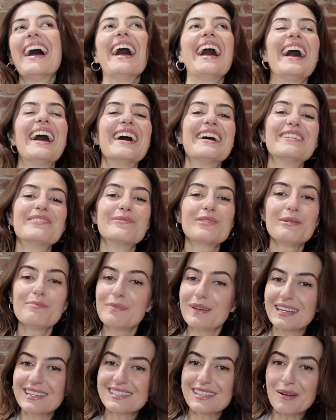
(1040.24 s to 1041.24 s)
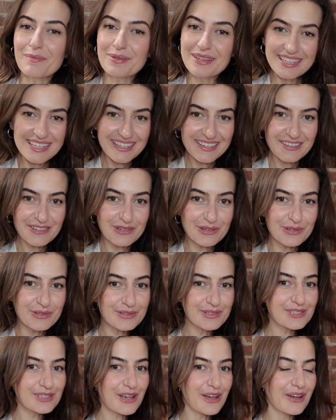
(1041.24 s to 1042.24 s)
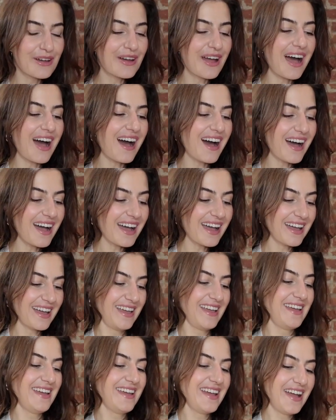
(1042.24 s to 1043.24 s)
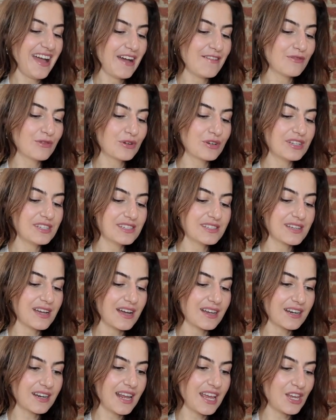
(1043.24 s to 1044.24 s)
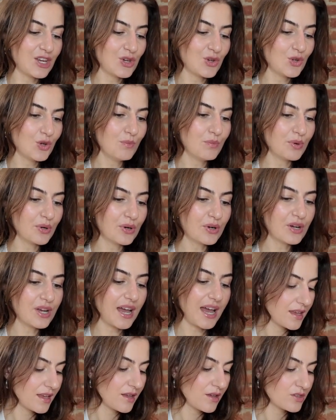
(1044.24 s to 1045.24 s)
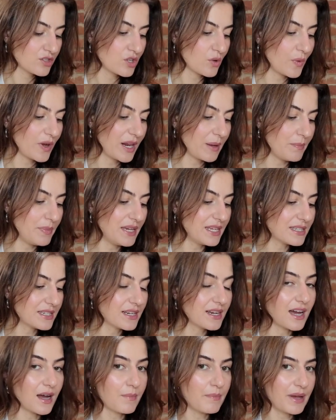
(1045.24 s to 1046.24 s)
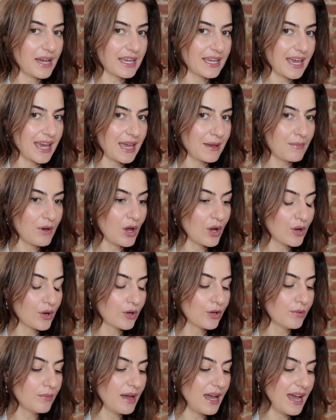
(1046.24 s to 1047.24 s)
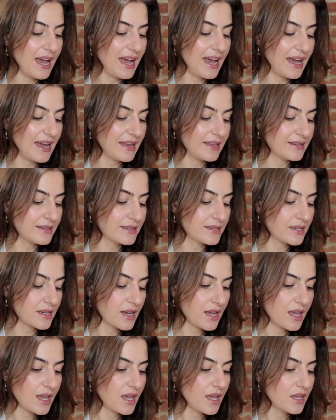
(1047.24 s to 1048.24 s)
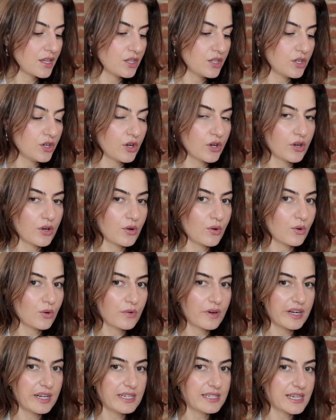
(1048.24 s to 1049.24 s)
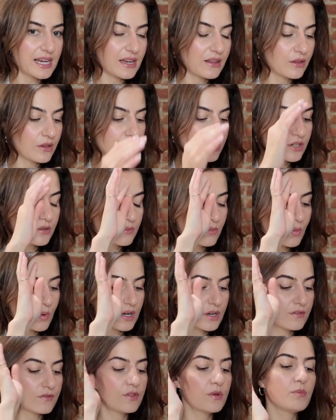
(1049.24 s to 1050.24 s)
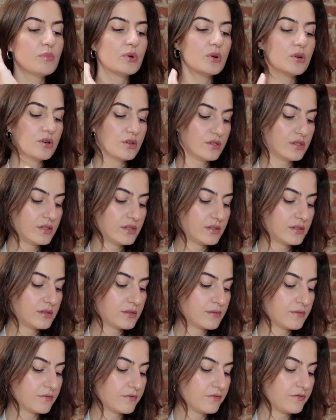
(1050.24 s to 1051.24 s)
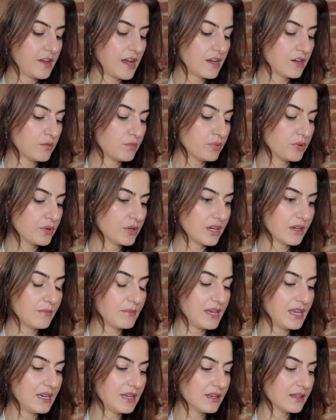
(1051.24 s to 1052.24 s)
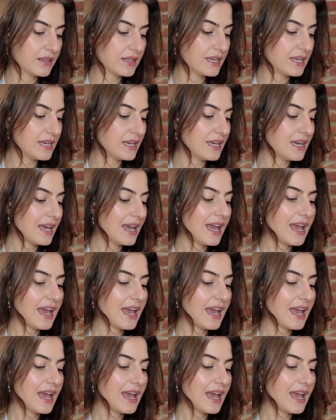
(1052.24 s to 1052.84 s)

and we picked up a Kindle. So I have already started a new book. So when I picked it up, I came home and already downloaded one of the books, found a book immediately,